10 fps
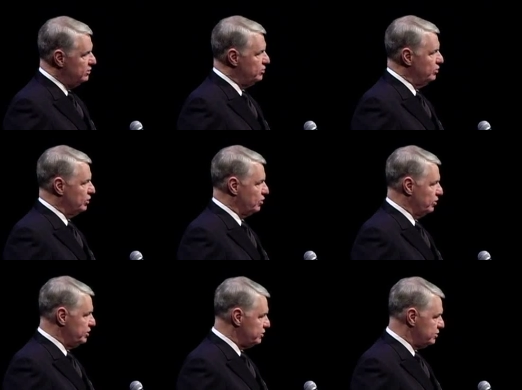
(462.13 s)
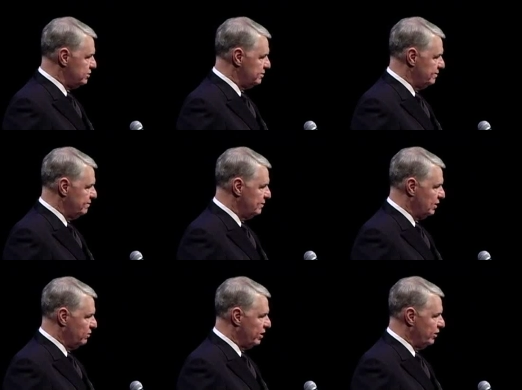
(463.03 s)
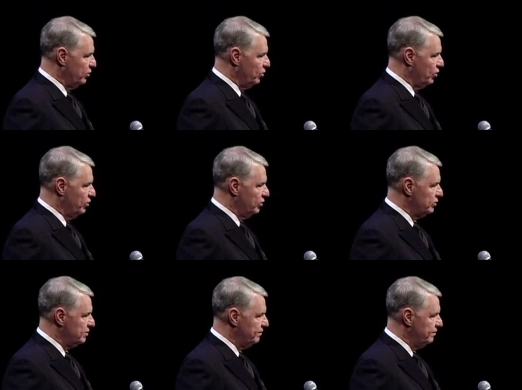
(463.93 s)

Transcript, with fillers: to increase around the world,